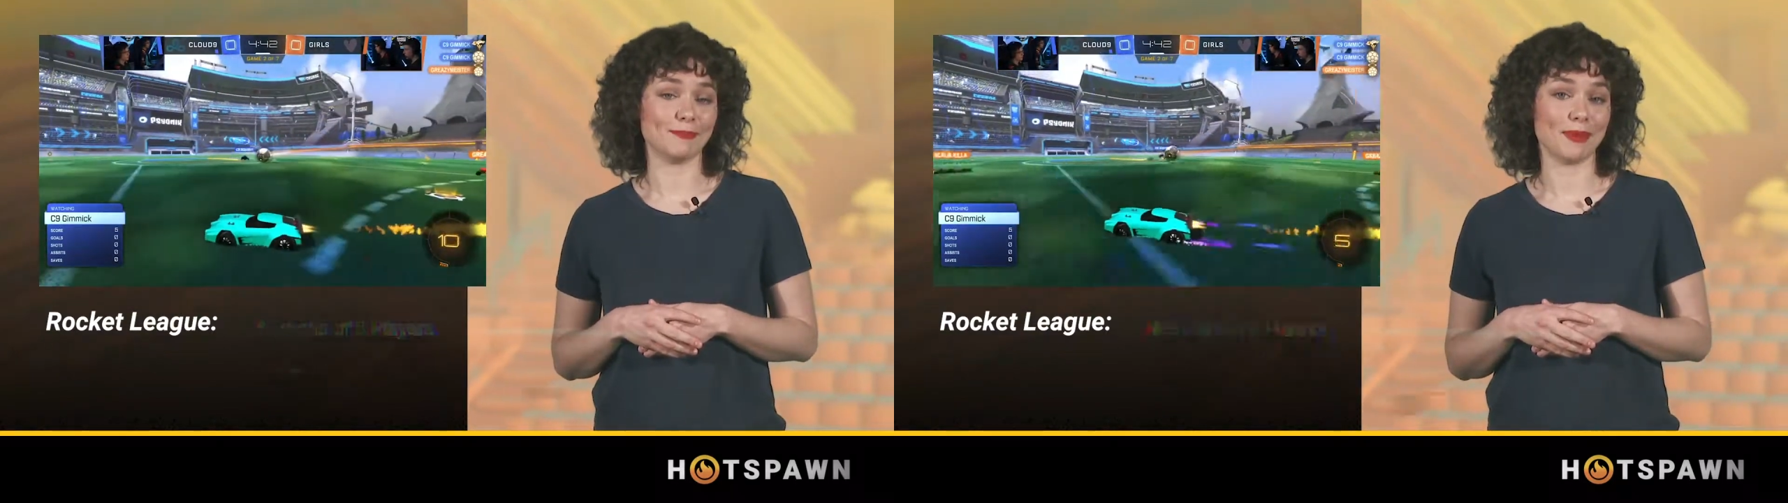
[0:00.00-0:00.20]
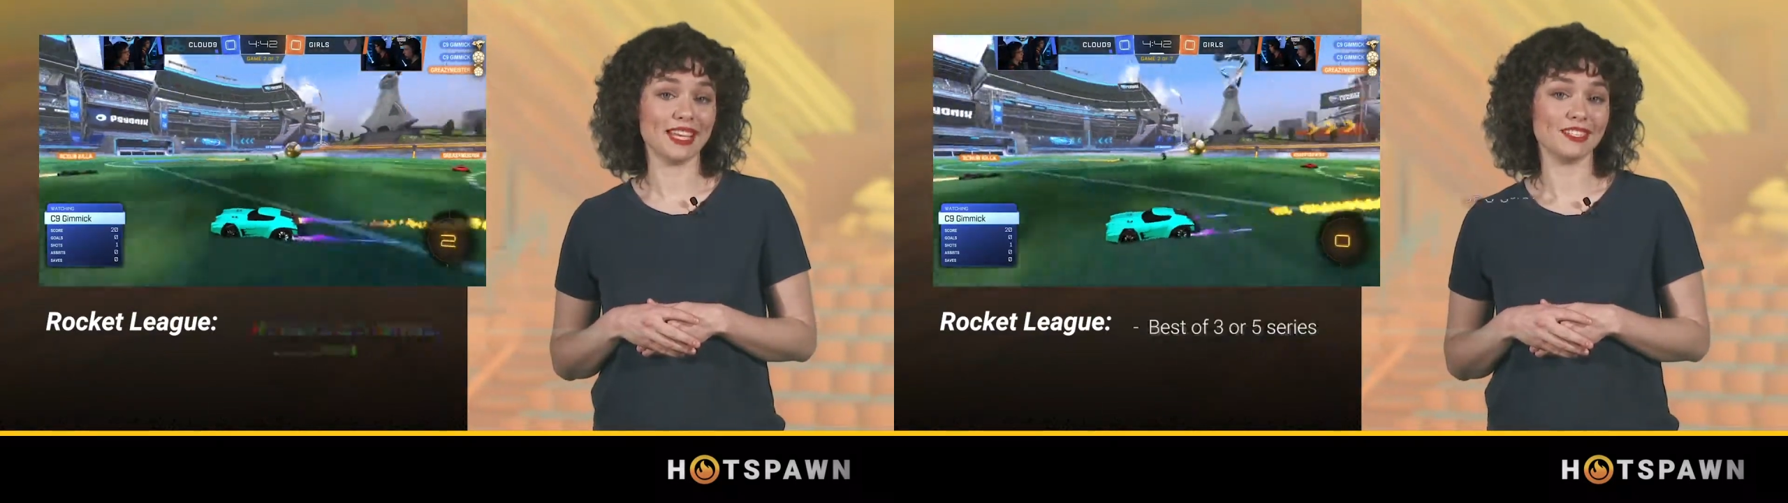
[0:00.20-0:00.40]

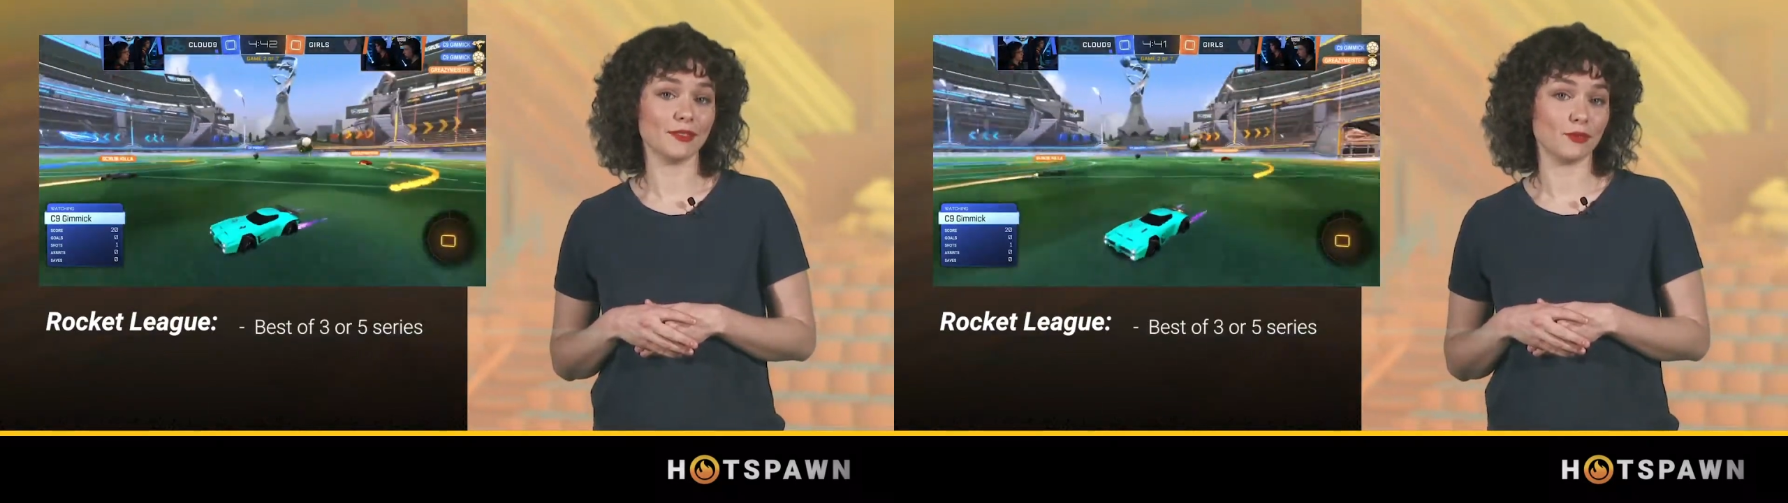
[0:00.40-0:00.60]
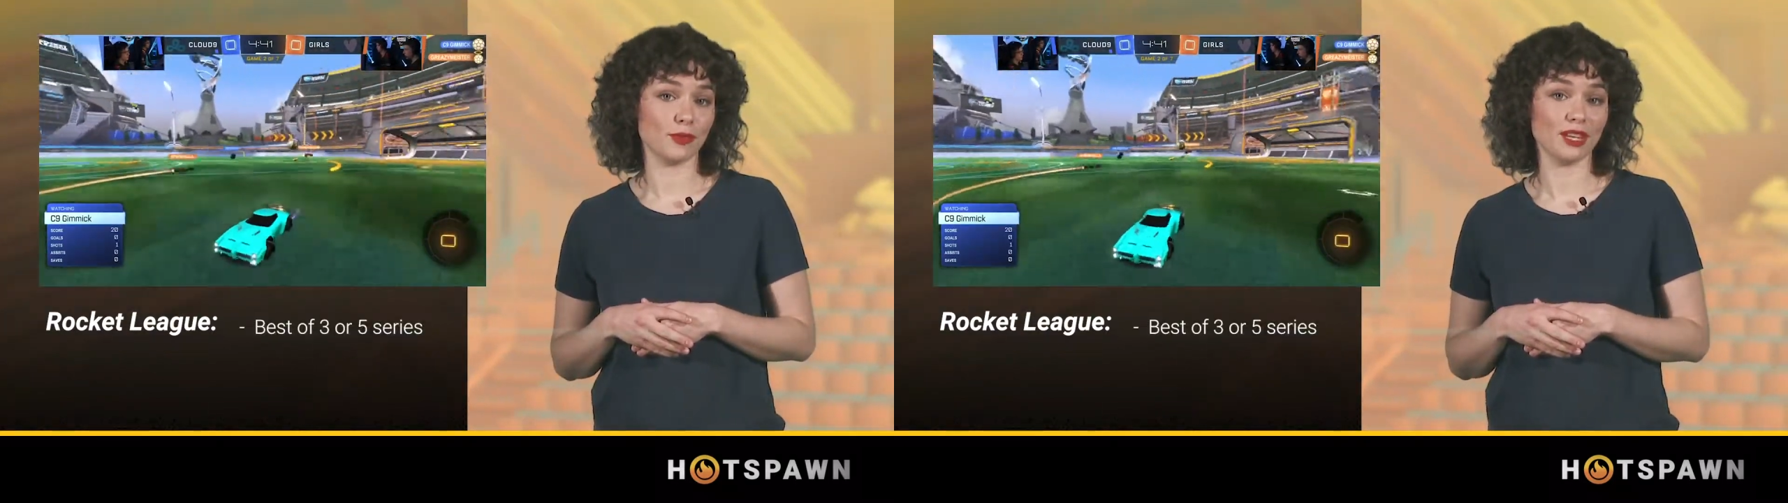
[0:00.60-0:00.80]
as
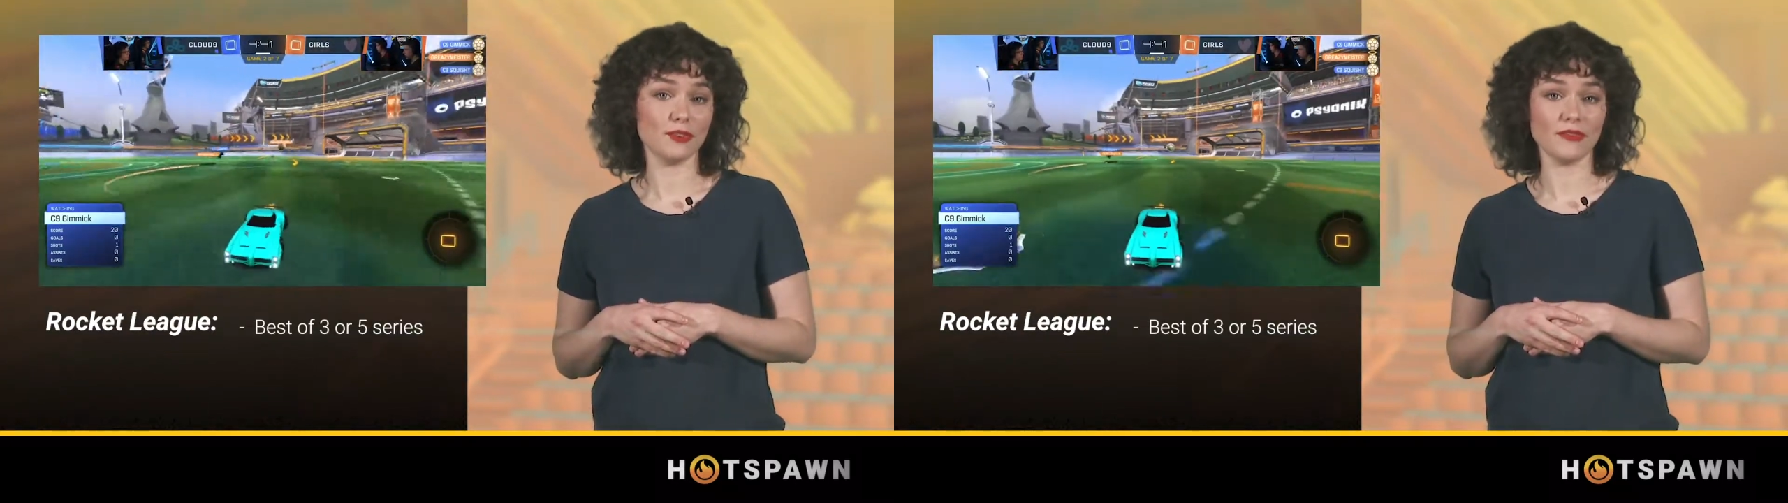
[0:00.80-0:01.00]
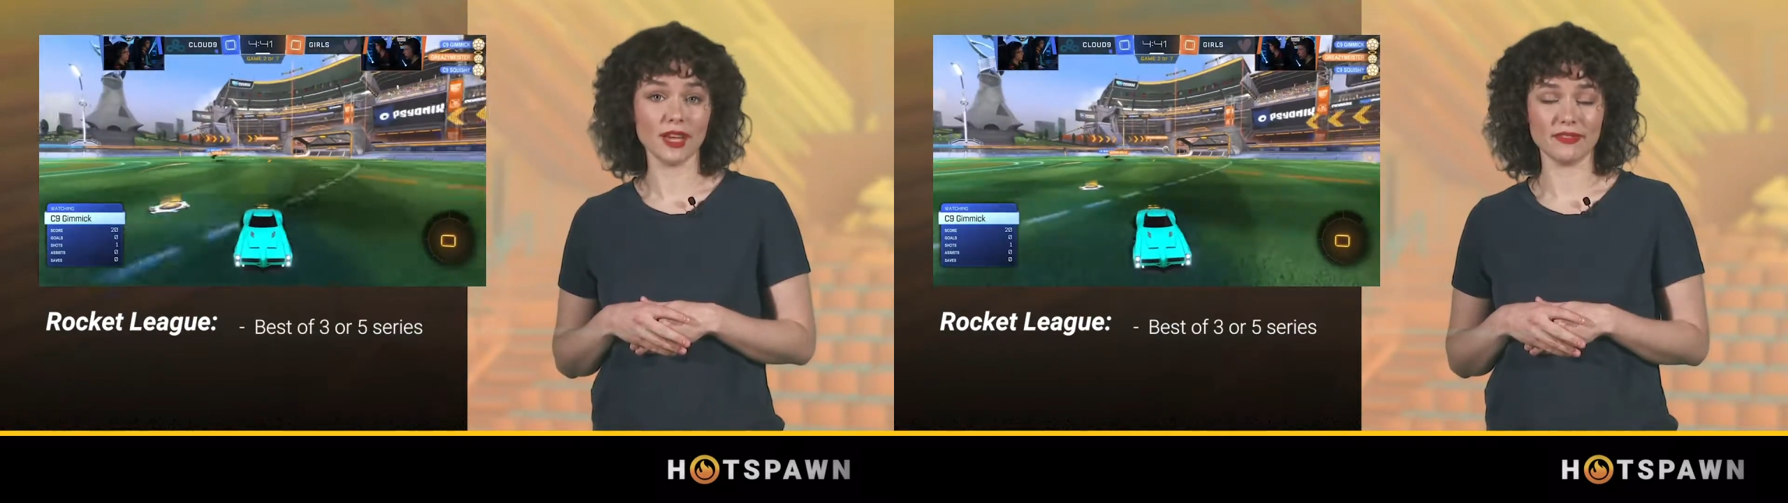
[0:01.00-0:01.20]
best of 3
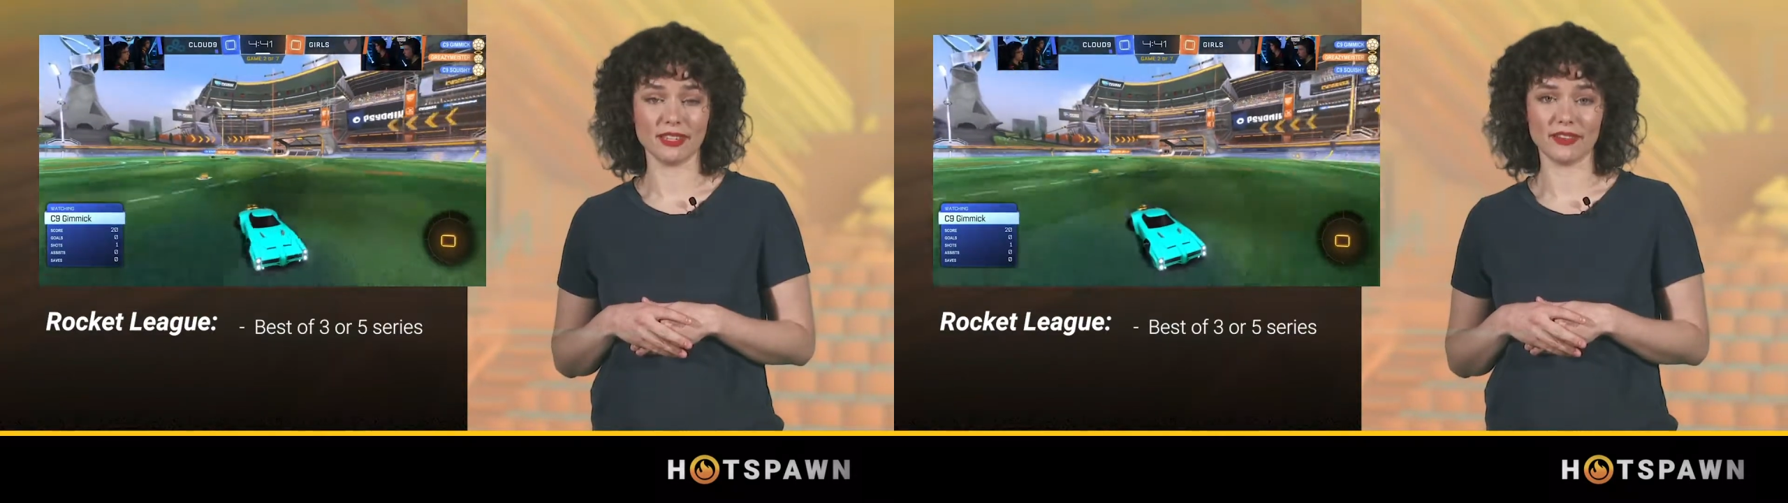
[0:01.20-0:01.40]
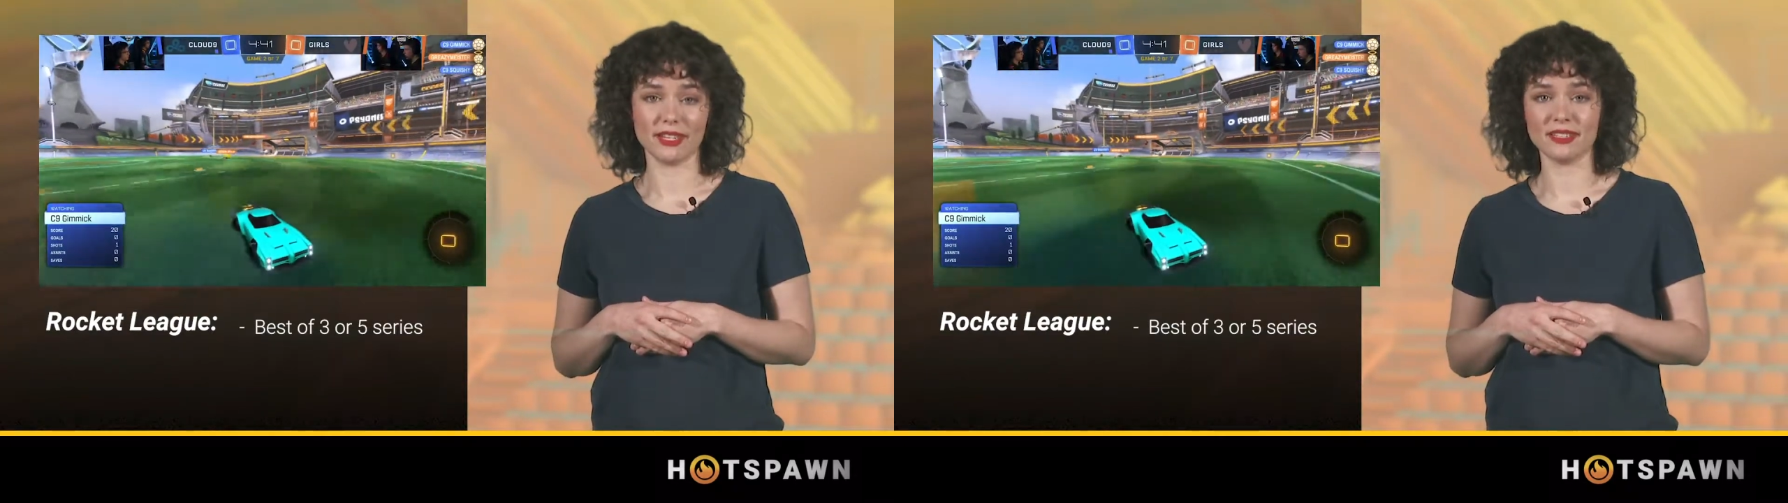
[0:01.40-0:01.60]
or 5
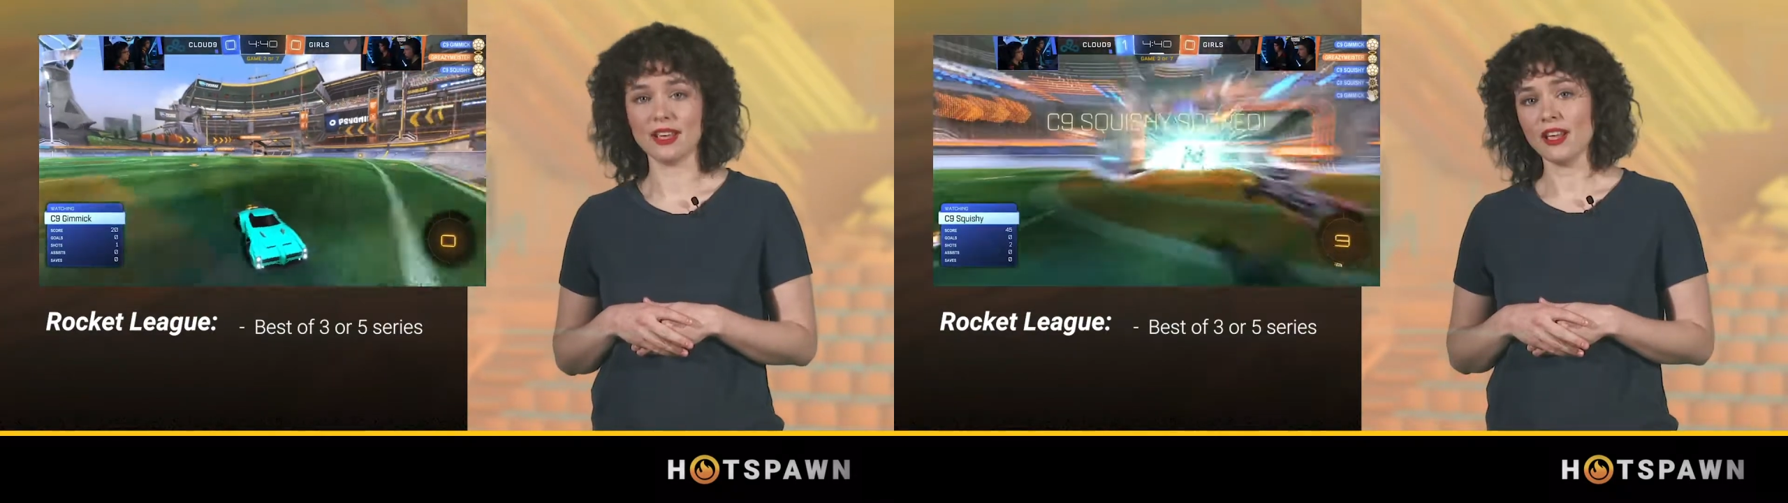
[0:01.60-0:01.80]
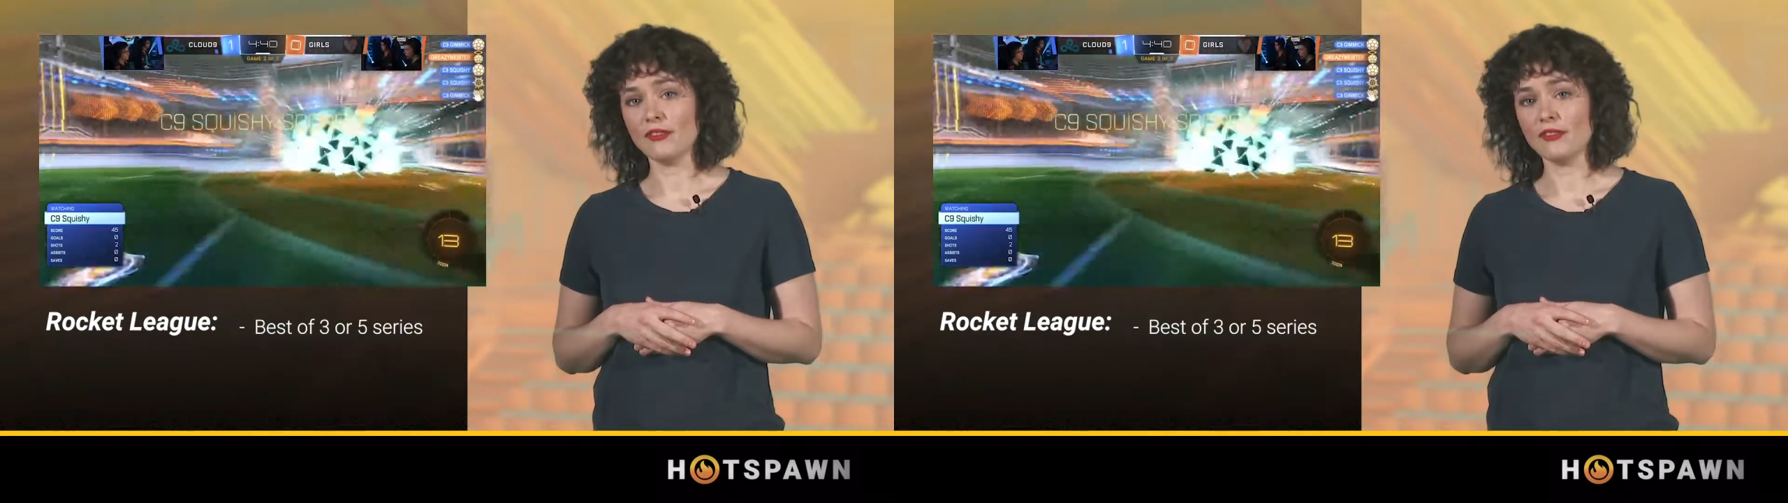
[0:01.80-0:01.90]
series,